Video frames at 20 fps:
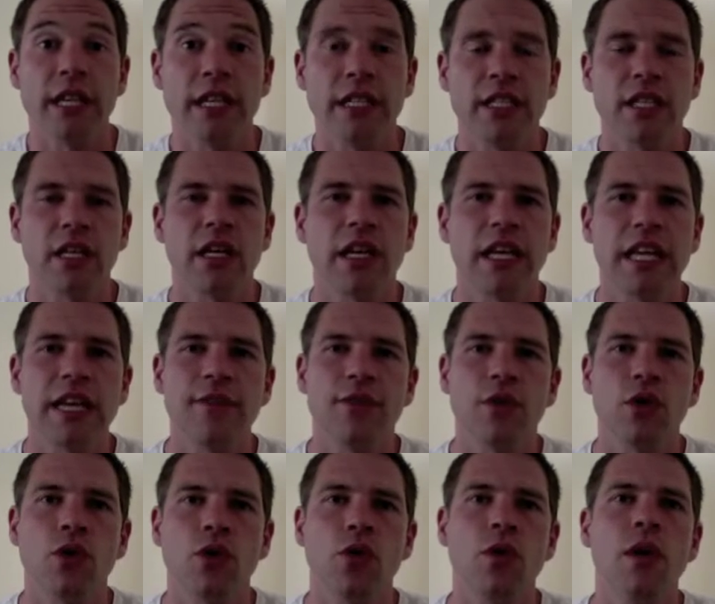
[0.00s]
It's going to give
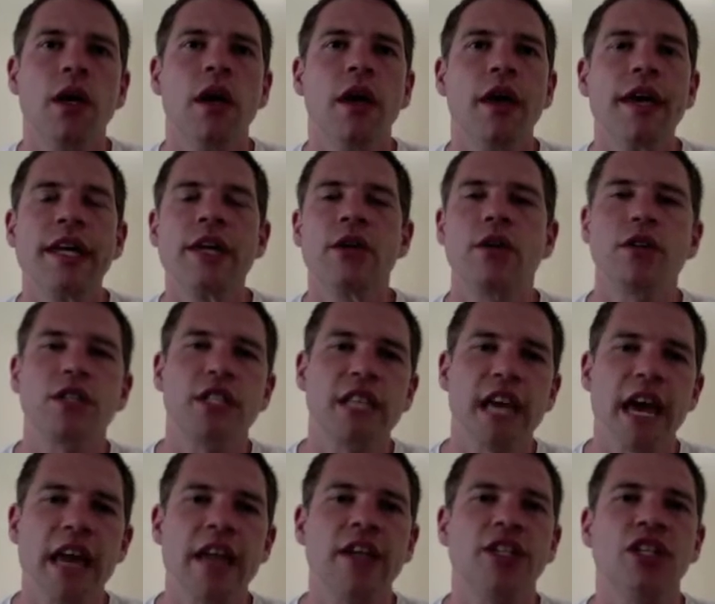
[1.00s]
you not just
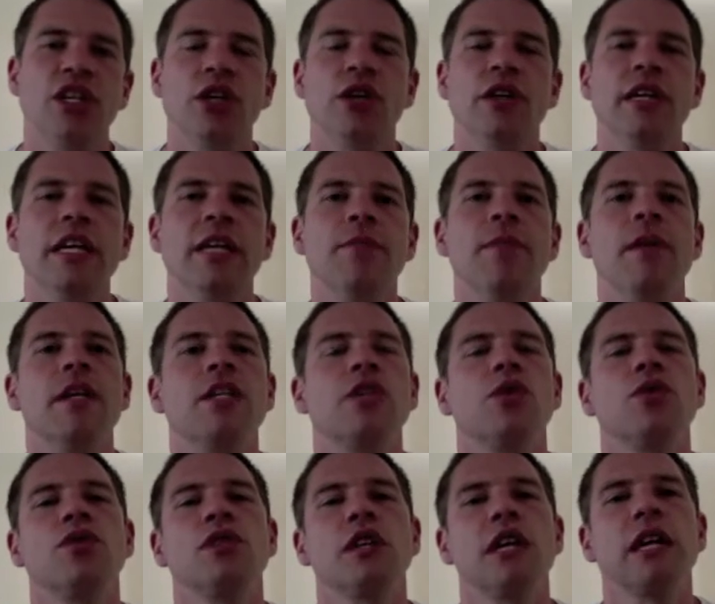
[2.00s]
the energy you need, but it's
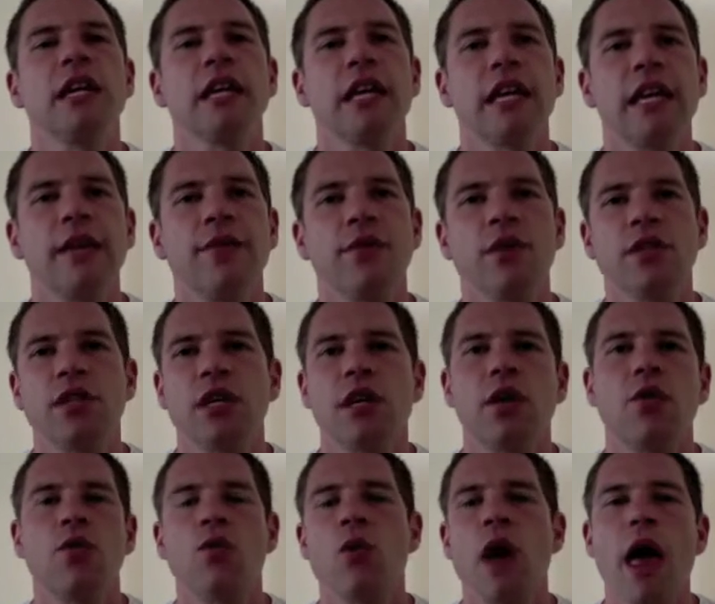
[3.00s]
also going
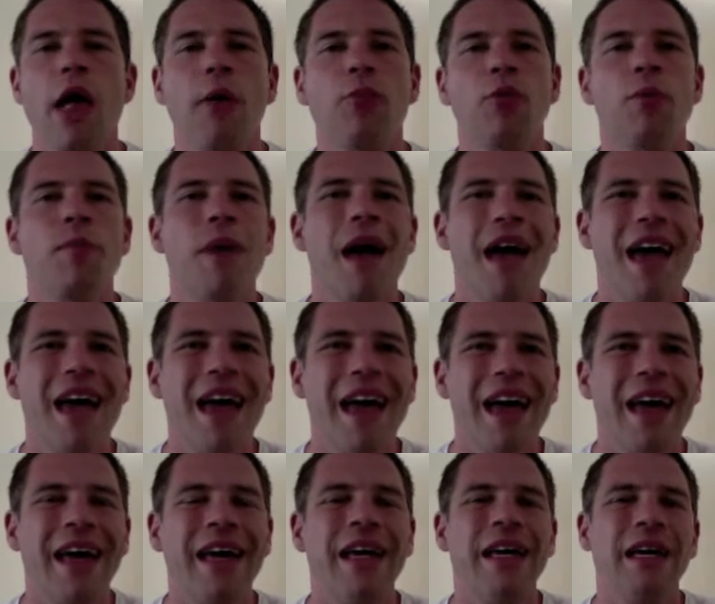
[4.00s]
to help repair